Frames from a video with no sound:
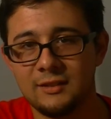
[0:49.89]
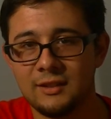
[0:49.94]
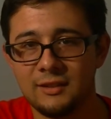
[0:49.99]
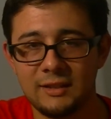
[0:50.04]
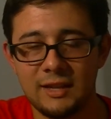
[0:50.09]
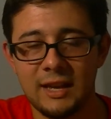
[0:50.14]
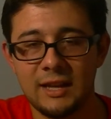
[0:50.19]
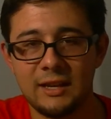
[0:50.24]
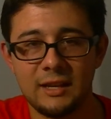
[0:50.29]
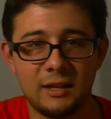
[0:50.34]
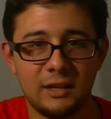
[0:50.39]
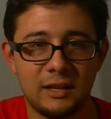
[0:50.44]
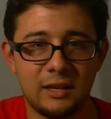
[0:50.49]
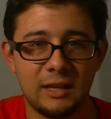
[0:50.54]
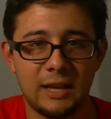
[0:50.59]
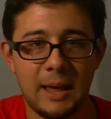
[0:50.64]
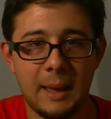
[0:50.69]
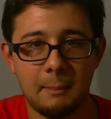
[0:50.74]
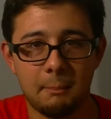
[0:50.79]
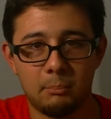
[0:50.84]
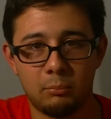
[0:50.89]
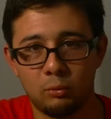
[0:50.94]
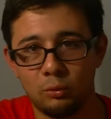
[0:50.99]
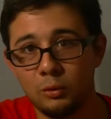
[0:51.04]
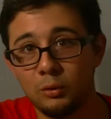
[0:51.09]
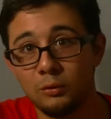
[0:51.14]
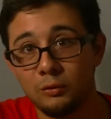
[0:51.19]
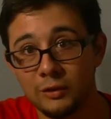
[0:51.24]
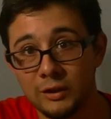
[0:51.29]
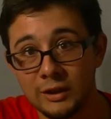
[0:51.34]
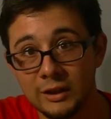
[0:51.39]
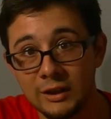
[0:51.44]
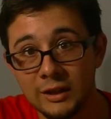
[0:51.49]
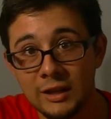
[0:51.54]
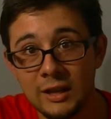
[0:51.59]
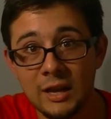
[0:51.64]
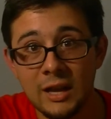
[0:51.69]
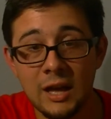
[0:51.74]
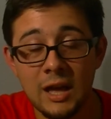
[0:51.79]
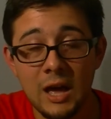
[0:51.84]
the dead and he can't prove it.
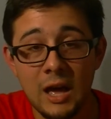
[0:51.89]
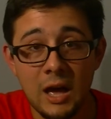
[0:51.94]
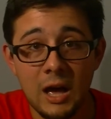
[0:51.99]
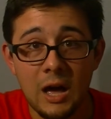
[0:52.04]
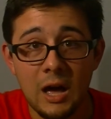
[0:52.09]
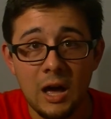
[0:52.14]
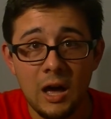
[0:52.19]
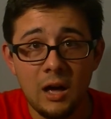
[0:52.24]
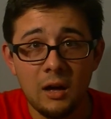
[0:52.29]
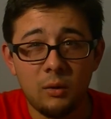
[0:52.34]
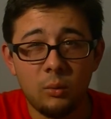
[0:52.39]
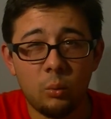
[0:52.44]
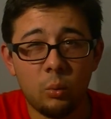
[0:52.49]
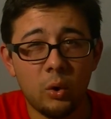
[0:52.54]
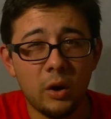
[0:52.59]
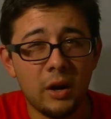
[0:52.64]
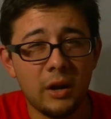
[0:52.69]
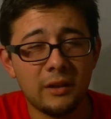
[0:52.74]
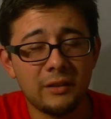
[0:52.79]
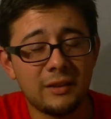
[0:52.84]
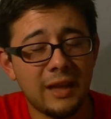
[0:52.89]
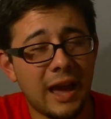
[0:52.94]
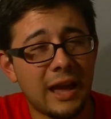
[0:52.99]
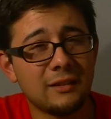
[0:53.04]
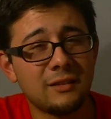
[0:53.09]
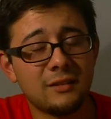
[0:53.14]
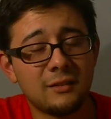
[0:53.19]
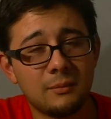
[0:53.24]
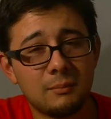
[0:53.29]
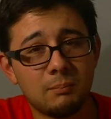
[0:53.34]
That